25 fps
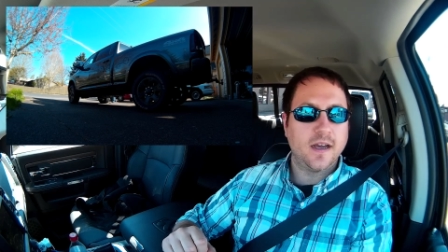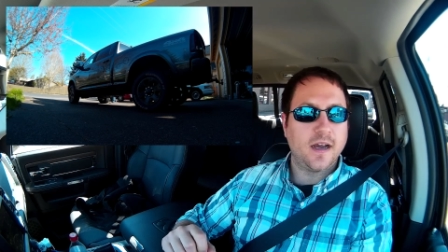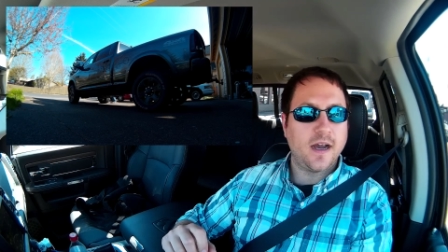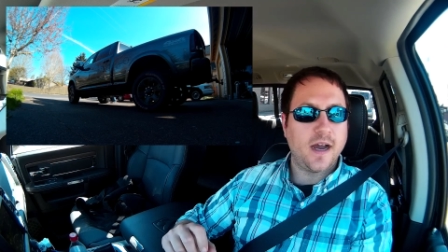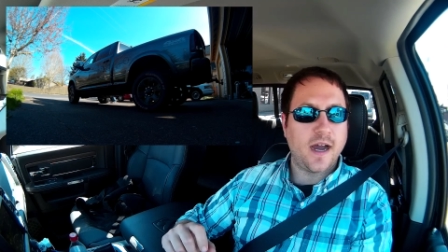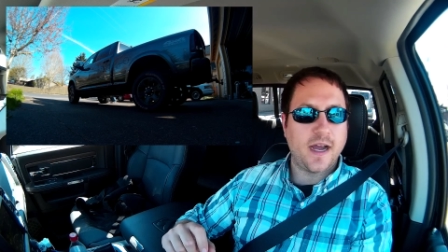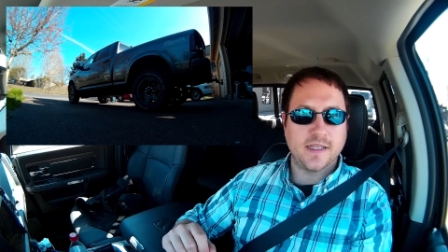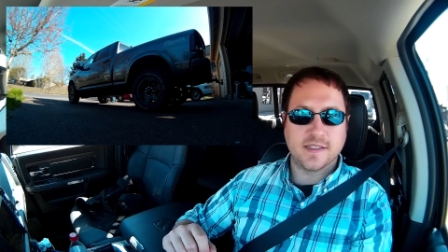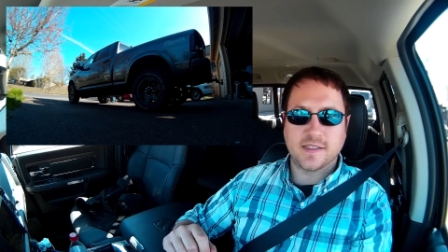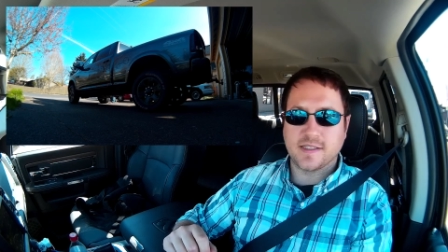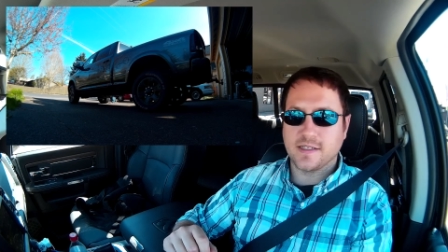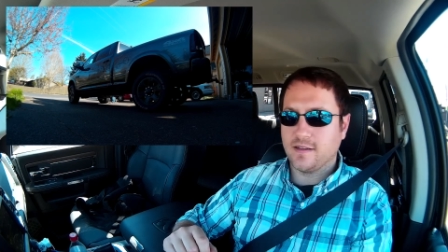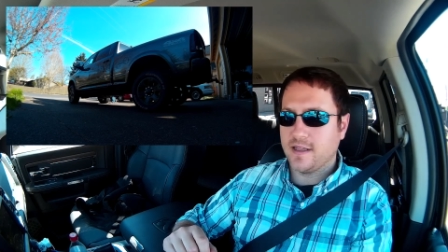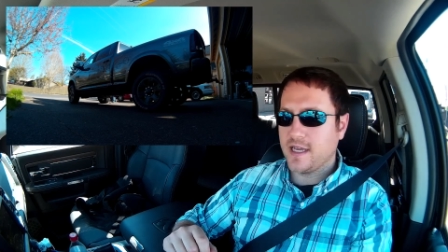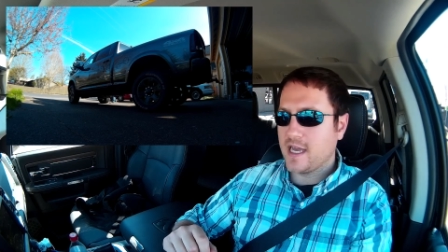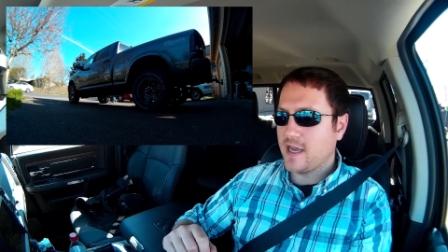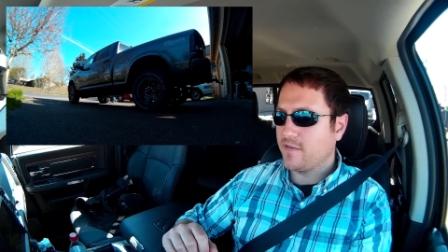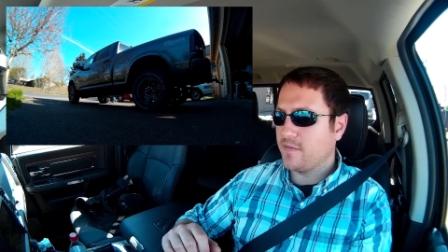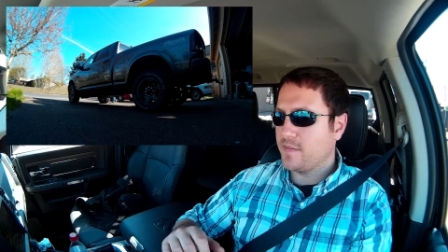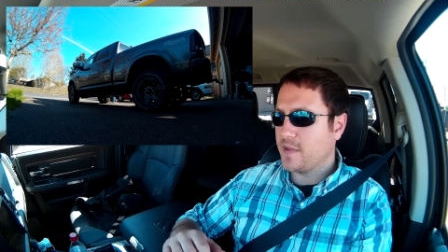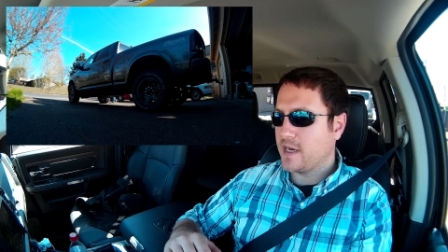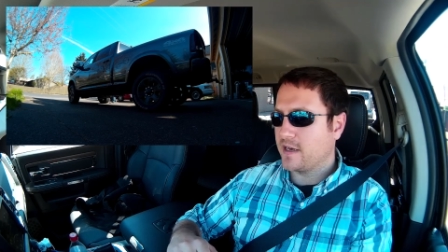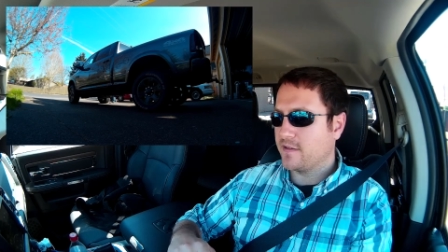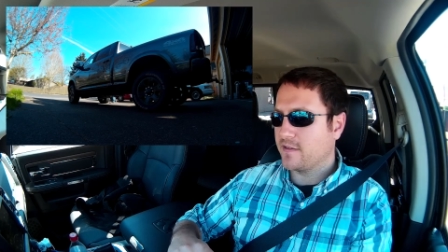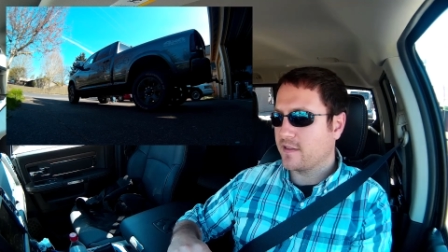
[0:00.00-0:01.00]
I still
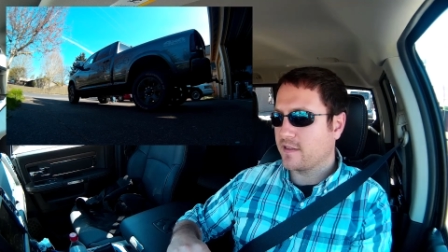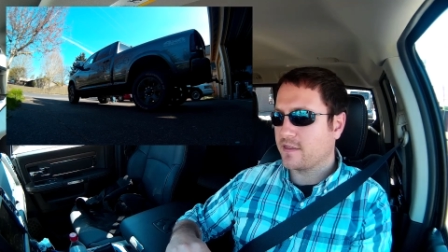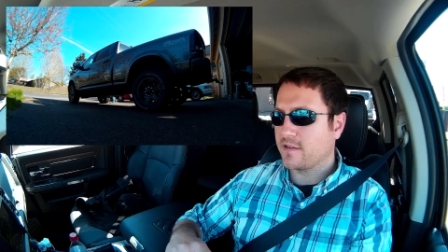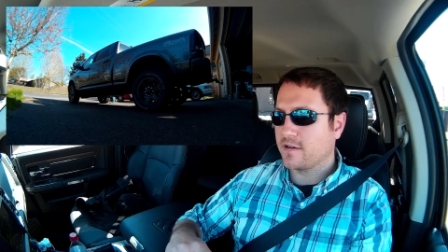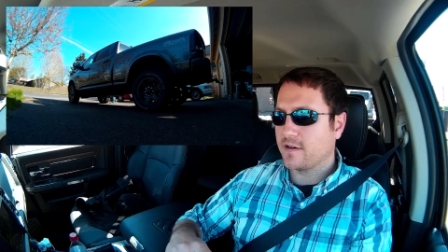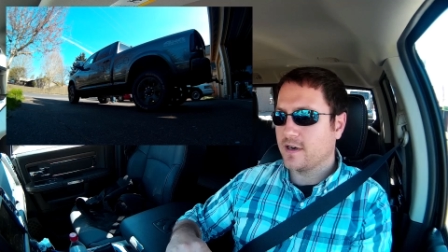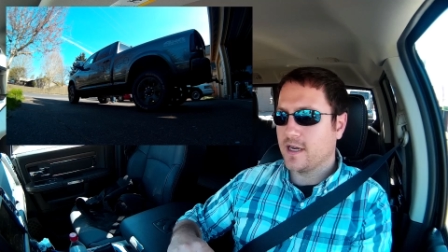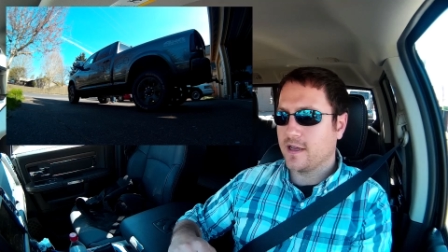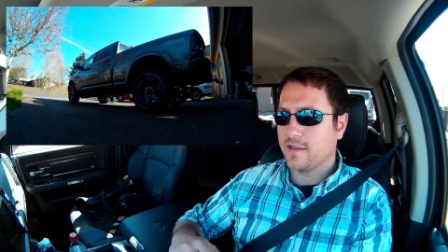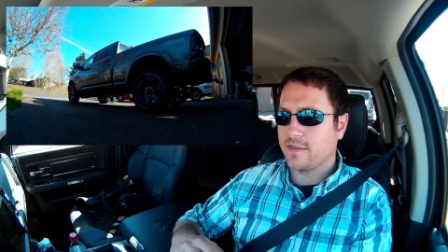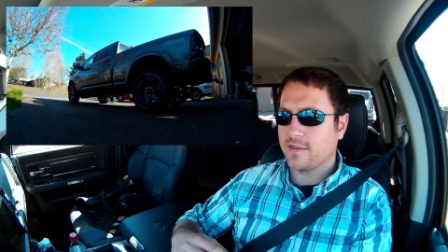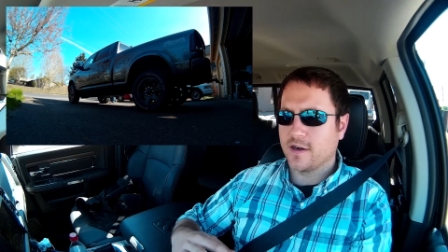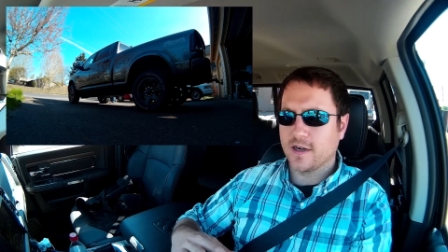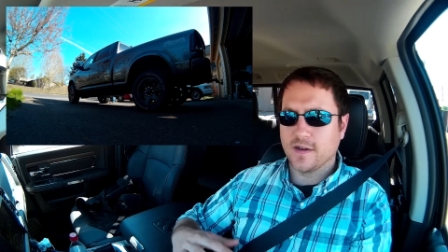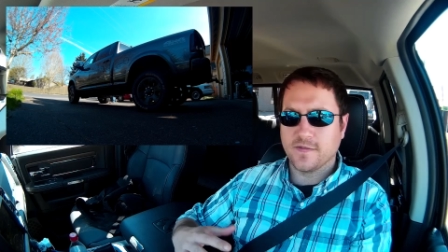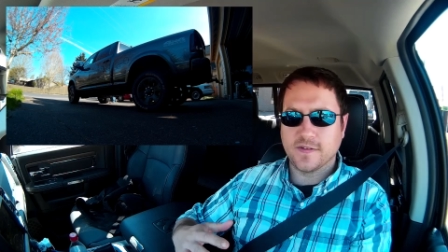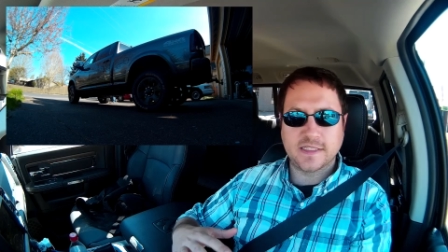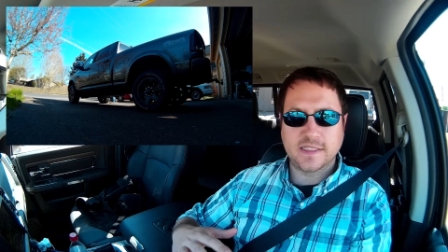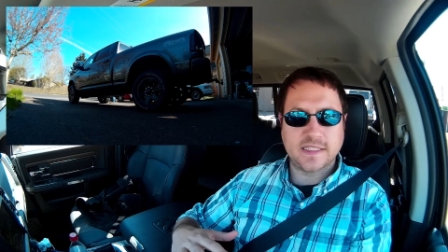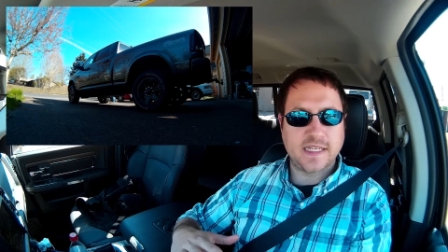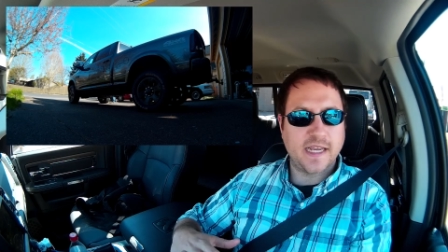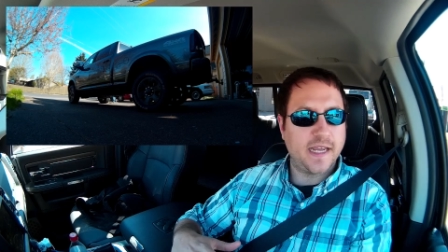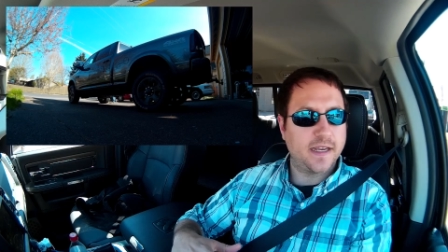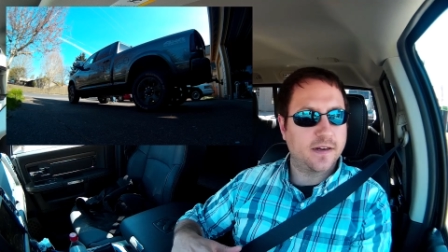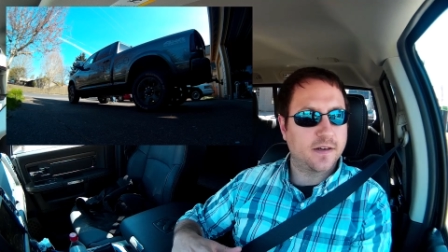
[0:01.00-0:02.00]
have about a, thir a, third of a
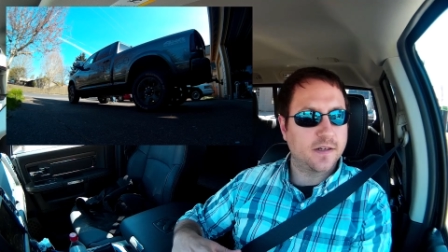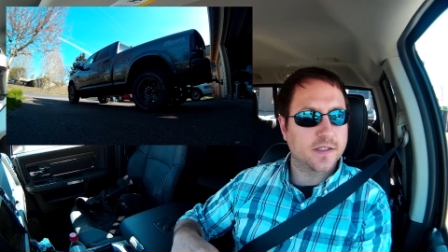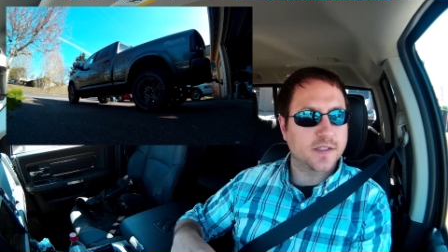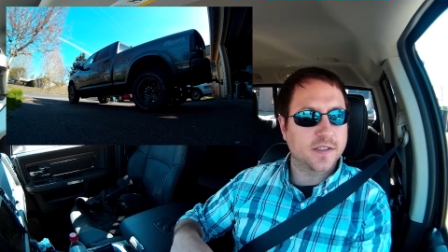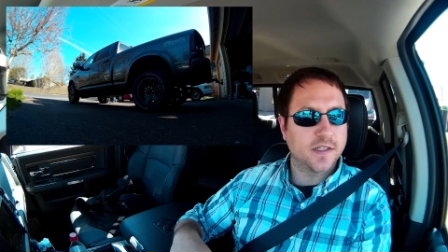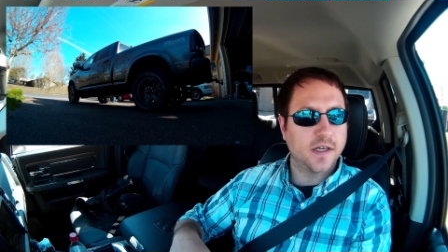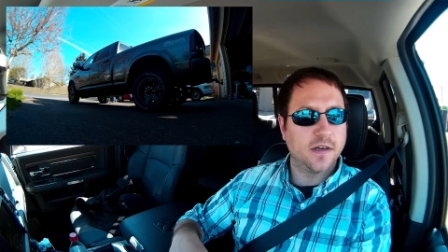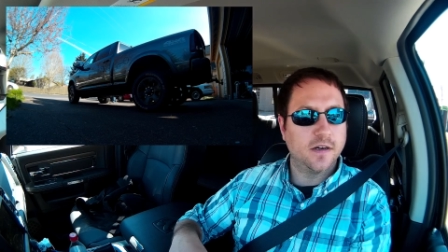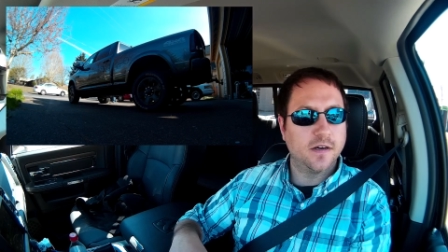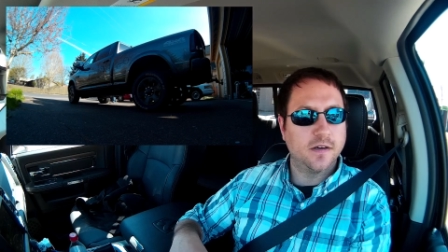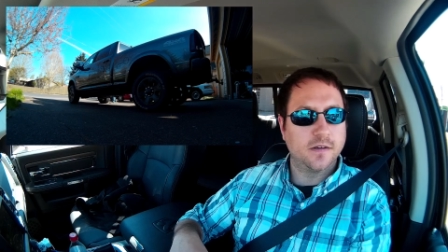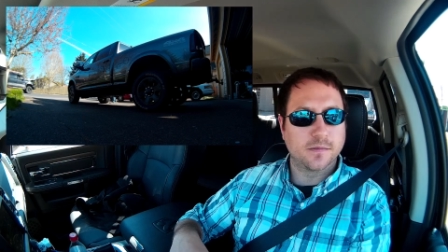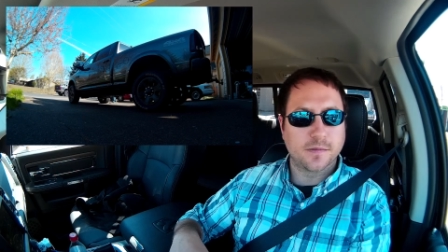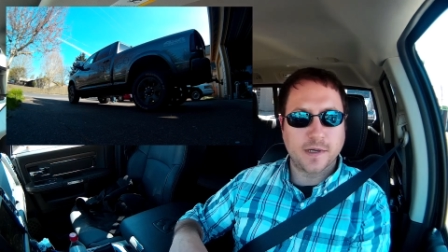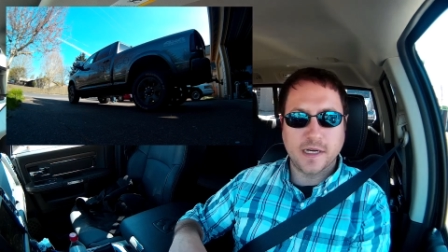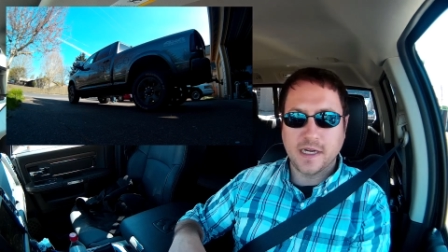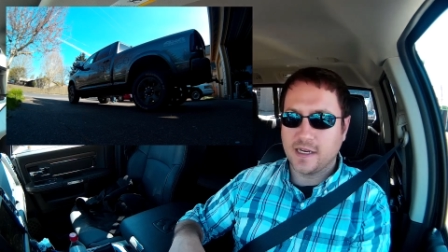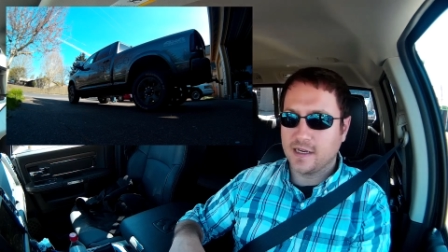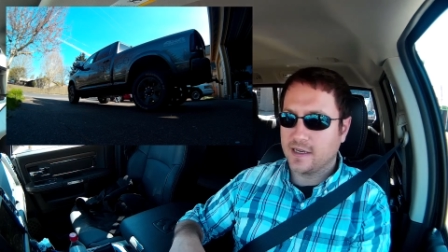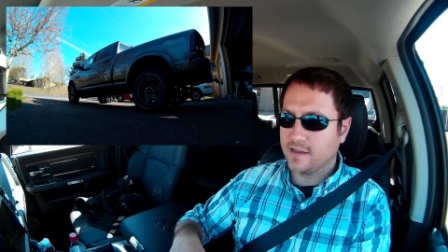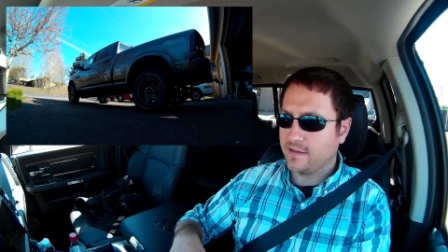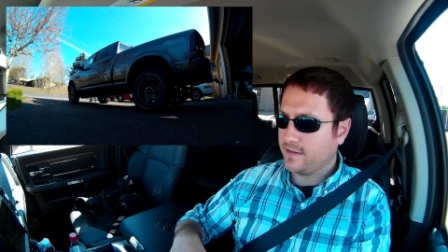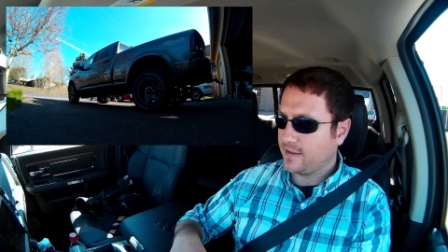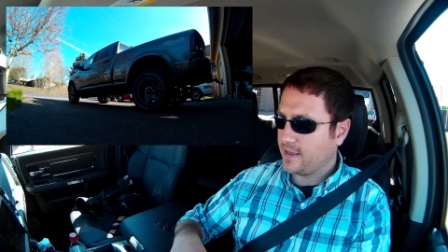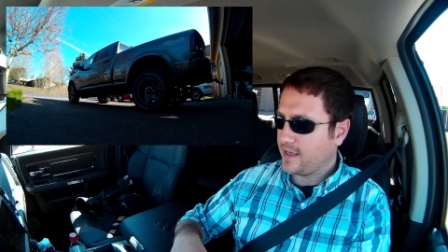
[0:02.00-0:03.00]
tank or so
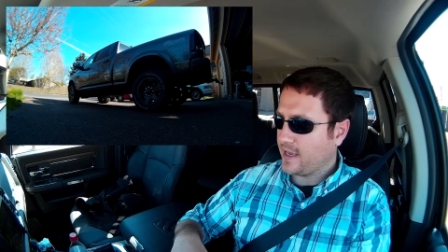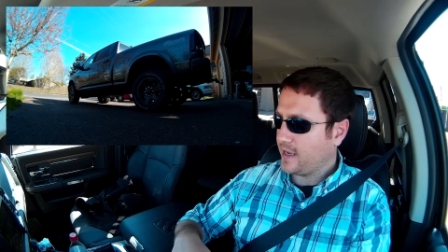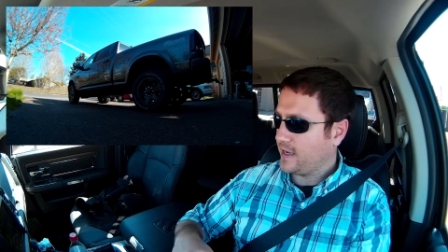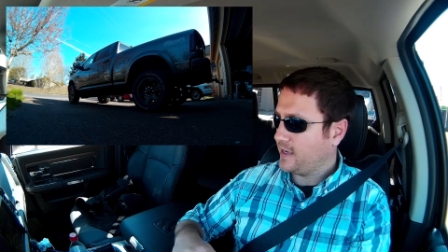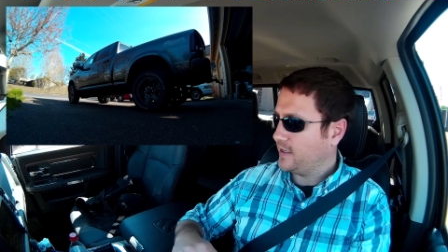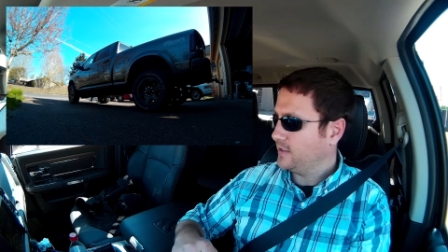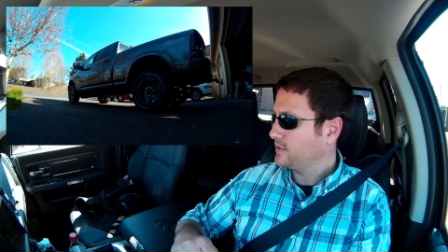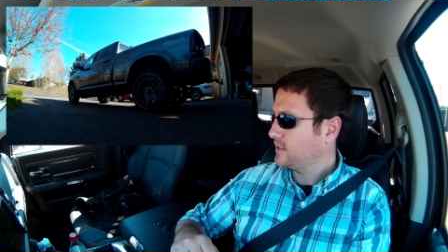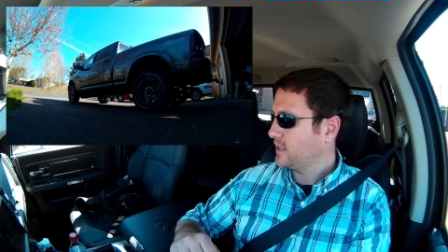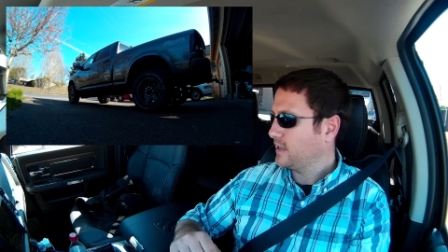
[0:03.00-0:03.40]
reading on the gauge,